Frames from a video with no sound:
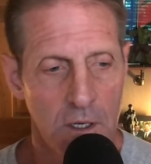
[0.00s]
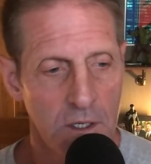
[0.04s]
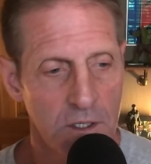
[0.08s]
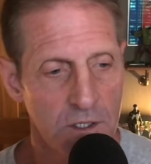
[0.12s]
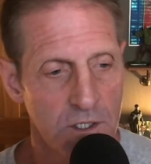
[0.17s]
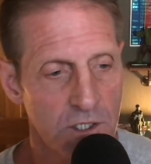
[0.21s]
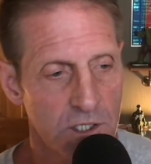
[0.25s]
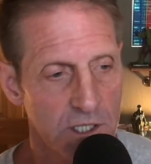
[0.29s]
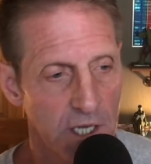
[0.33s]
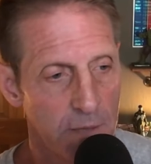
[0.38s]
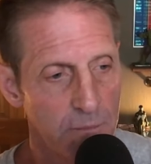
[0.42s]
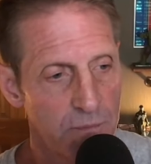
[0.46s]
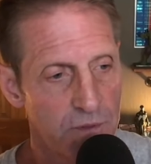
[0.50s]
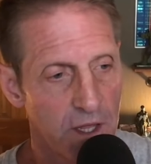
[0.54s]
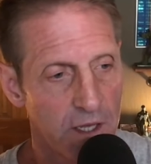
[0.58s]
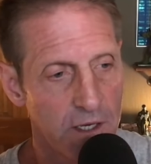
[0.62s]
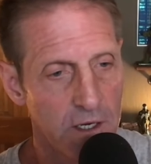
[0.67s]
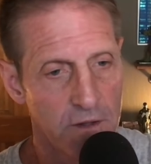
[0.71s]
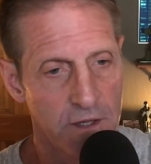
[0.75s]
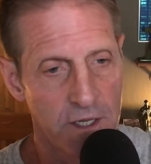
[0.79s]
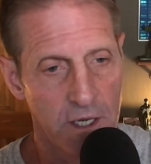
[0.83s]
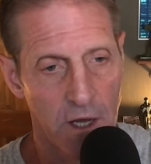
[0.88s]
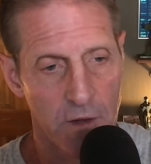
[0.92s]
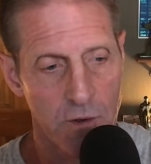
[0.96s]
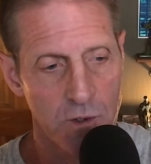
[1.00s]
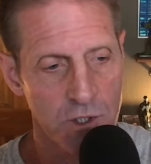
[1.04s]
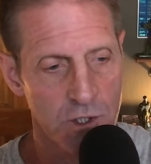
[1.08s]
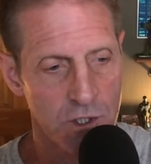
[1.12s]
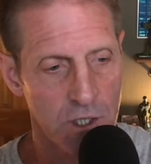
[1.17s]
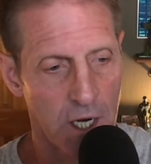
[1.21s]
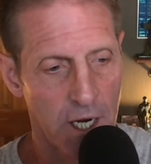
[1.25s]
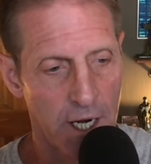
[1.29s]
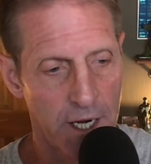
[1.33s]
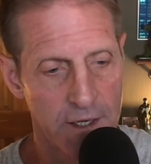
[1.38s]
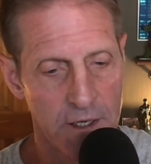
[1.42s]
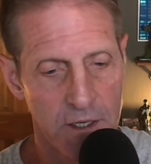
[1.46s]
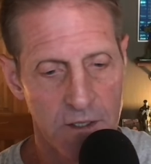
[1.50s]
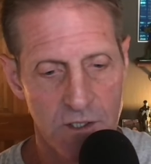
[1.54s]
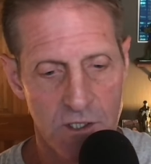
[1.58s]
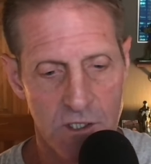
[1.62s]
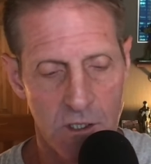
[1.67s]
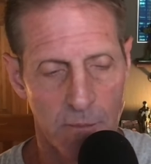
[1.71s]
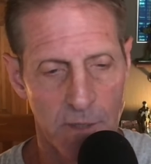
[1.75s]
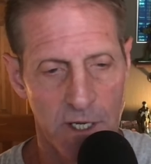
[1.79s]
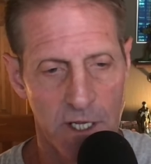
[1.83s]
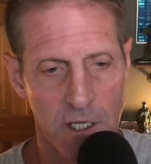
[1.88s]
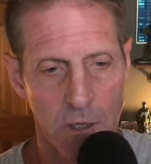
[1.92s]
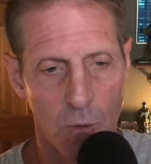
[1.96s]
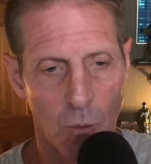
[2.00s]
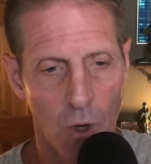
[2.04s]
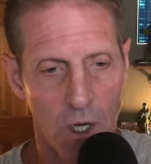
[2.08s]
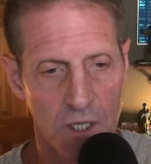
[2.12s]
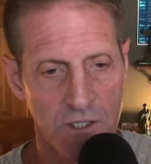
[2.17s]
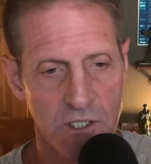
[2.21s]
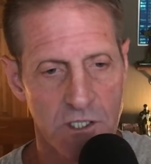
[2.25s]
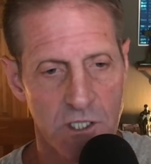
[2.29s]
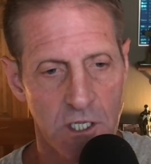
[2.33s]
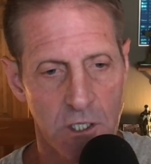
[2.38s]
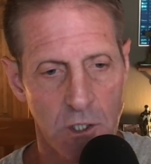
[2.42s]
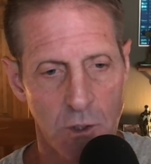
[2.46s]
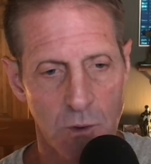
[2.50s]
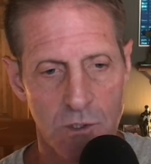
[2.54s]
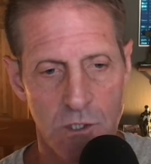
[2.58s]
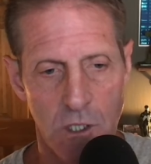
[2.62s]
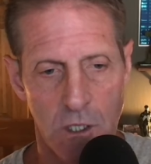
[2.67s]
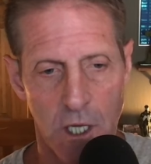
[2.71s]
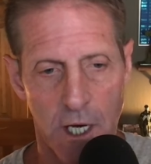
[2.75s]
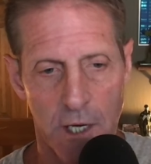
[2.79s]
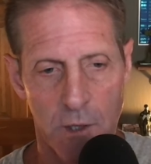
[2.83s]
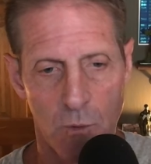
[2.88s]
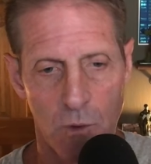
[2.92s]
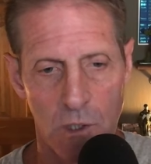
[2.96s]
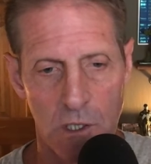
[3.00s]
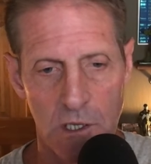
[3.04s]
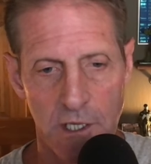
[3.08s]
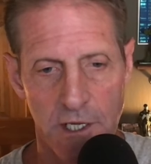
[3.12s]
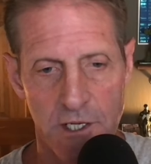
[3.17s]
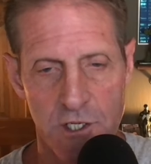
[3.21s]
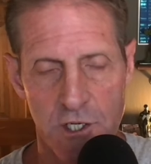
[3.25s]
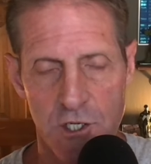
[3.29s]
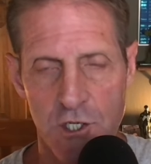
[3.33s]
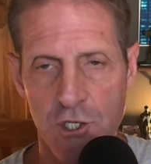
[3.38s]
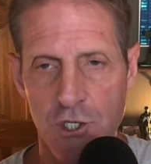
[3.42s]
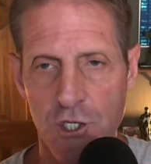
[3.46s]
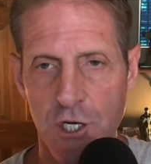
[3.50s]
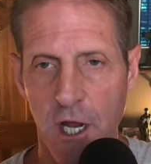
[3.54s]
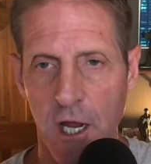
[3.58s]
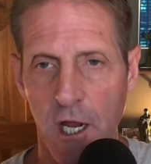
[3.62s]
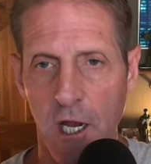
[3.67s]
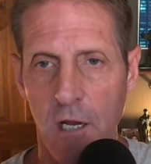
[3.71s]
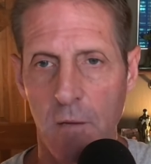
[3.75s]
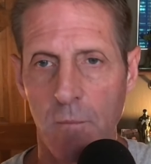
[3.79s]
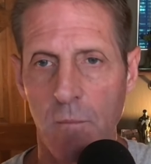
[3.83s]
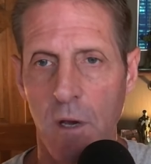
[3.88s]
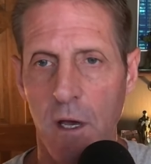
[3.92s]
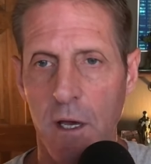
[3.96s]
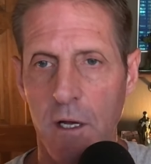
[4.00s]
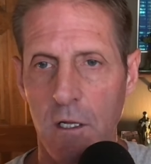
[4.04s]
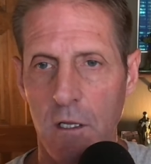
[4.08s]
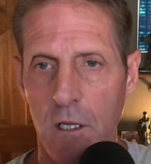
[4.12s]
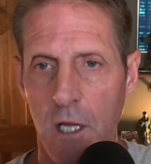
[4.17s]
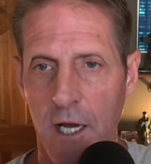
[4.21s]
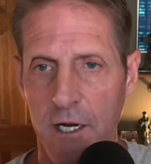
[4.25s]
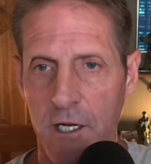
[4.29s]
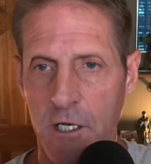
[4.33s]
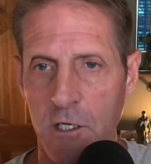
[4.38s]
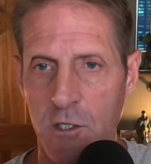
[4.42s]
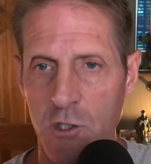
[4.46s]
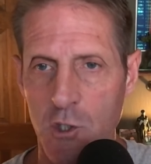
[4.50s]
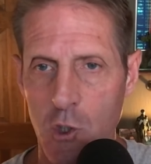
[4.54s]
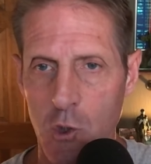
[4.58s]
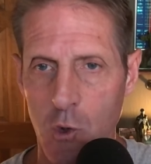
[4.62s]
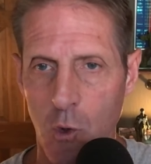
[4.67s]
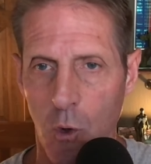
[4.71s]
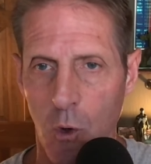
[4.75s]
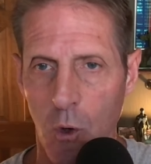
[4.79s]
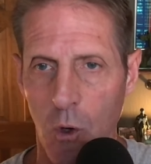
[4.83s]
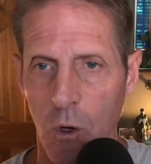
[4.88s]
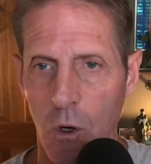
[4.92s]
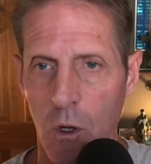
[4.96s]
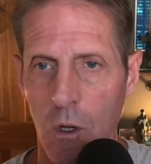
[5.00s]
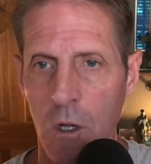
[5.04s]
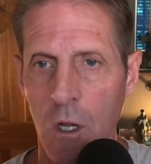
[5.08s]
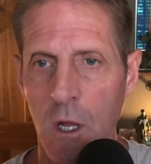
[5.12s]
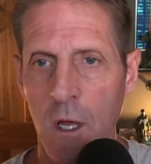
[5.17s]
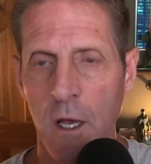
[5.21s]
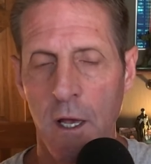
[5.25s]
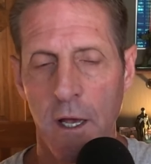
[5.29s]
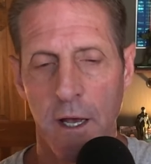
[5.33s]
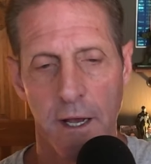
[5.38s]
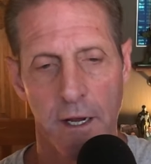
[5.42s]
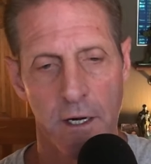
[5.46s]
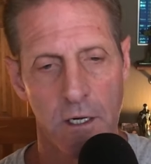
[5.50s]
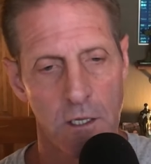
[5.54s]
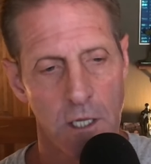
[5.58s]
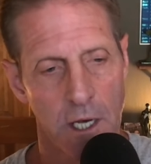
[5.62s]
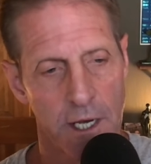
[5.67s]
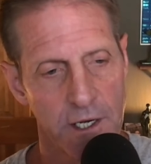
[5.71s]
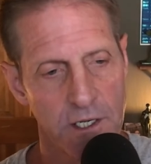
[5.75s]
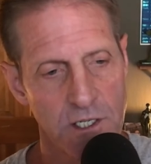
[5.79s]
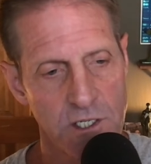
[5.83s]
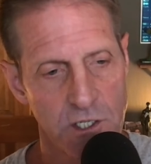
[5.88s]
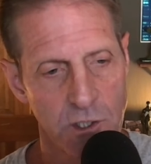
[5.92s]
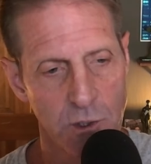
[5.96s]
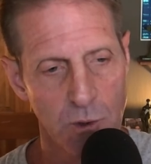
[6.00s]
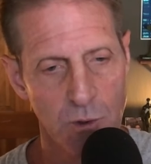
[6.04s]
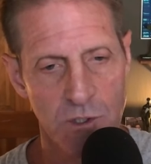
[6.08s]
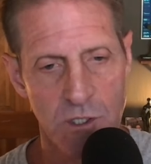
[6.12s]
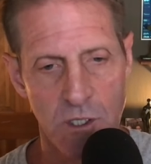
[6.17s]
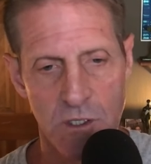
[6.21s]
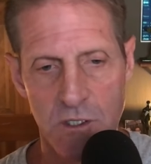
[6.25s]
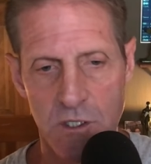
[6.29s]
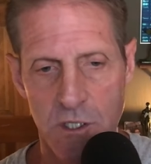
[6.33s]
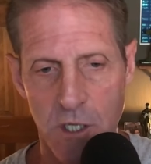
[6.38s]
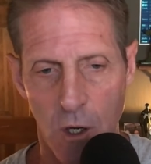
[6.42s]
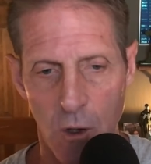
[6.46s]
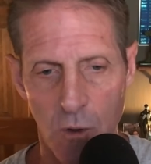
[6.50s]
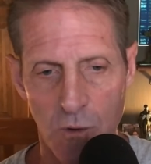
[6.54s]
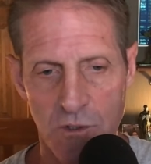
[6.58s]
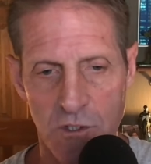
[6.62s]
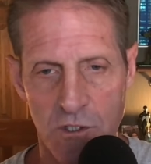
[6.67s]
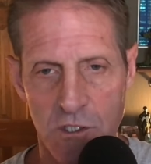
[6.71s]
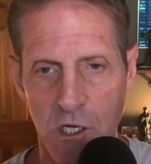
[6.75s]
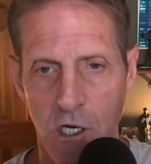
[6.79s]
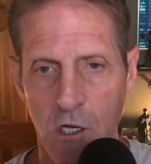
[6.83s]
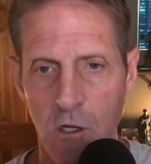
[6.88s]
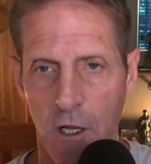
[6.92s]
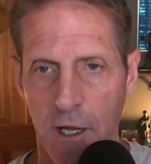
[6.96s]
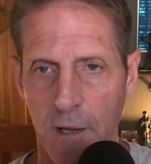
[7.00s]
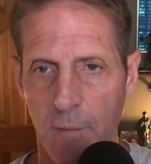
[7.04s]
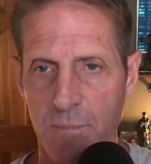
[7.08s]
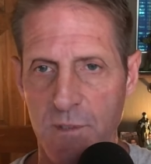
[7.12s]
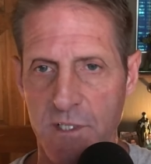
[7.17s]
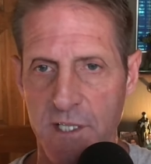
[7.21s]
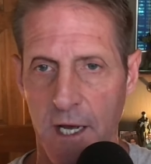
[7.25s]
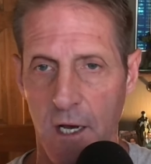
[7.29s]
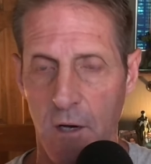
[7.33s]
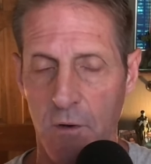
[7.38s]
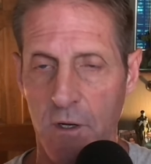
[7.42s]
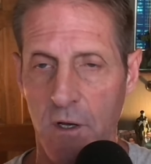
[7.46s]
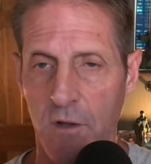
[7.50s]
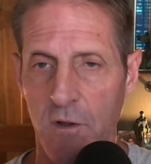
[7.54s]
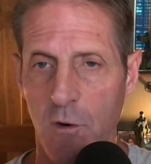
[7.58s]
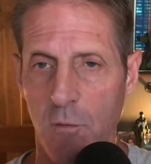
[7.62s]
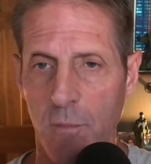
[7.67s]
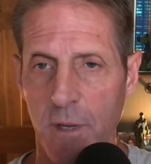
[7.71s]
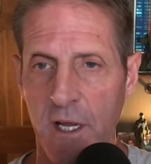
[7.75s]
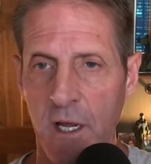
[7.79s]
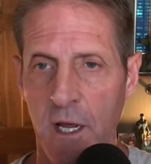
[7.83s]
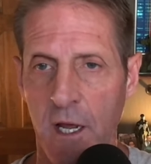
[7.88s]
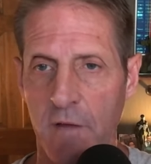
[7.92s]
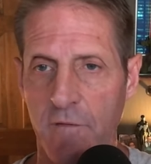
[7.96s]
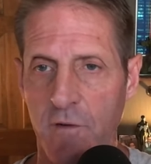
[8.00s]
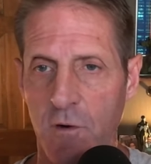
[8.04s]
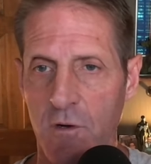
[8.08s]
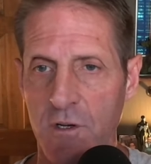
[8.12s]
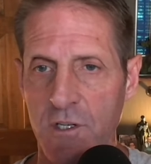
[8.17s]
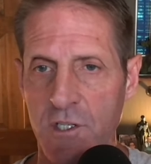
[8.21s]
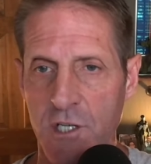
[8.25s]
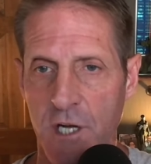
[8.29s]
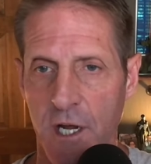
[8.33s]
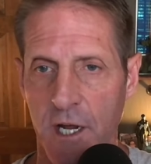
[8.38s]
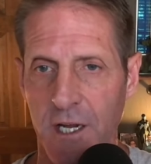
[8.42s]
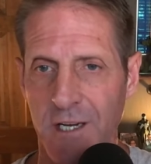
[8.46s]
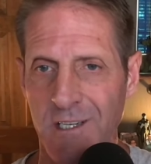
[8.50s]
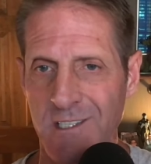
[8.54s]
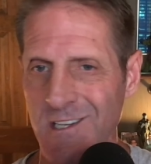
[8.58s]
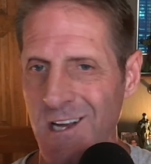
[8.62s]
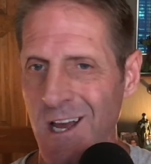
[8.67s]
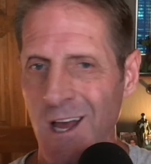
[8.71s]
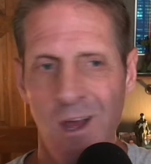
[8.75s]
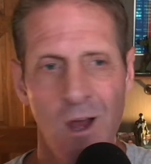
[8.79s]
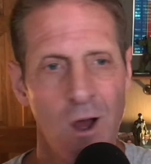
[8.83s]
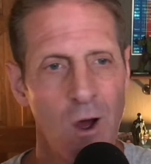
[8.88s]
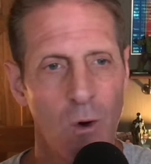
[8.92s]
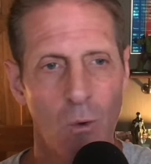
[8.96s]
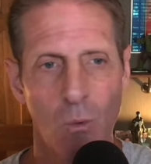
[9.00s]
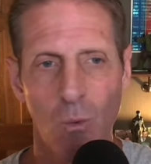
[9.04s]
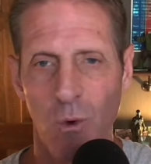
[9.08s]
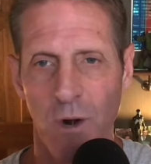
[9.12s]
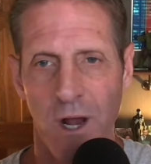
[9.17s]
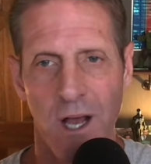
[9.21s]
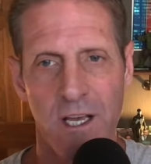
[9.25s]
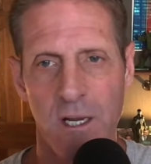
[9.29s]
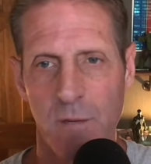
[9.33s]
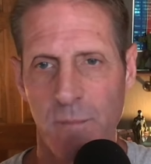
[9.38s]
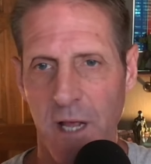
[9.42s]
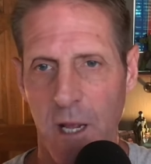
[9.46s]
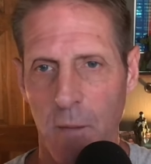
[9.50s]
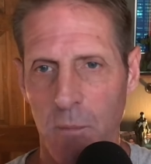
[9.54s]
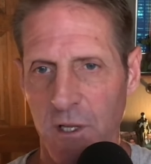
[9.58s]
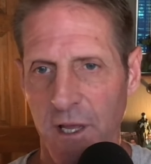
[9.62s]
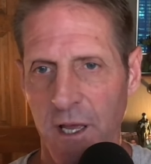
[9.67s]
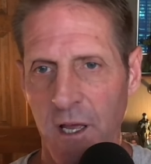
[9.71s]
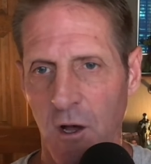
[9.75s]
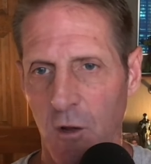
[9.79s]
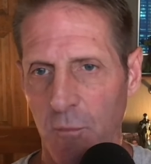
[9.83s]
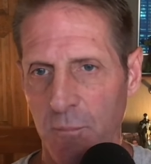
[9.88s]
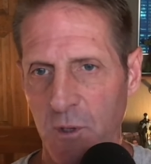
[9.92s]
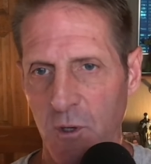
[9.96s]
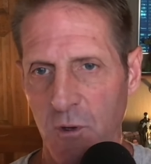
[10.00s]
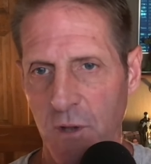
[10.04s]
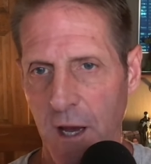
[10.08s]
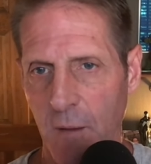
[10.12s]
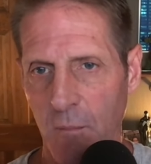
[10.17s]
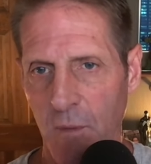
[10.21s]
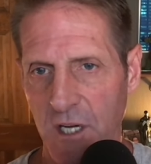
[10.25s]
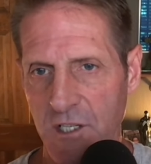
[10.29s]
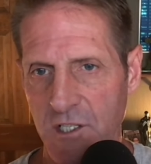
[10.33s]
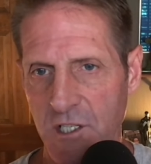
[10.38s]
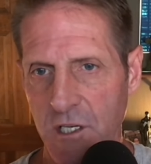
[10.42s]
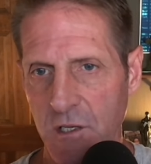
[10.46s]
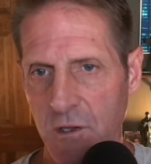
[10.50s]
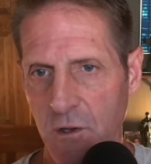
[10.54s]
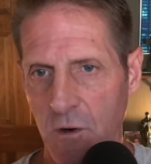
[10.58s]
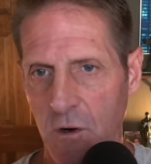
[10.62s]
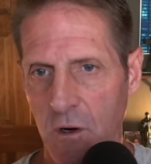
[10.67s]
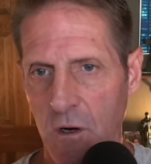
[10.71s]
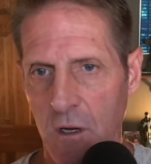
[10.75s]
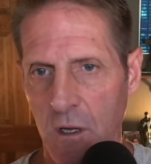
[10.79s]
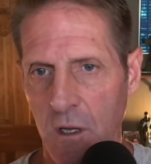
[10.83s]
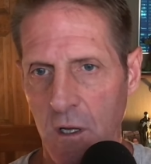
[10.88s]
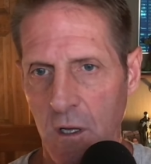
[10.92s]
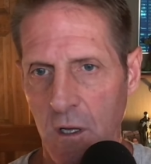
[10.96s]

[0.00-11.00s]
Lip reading: Same thing on the other side, somebody that wants to use a lot of religious shame and a lot of control and a lot of do's and don'ts to clamp down on their behavior and change, we're not going to be able to help you that much either,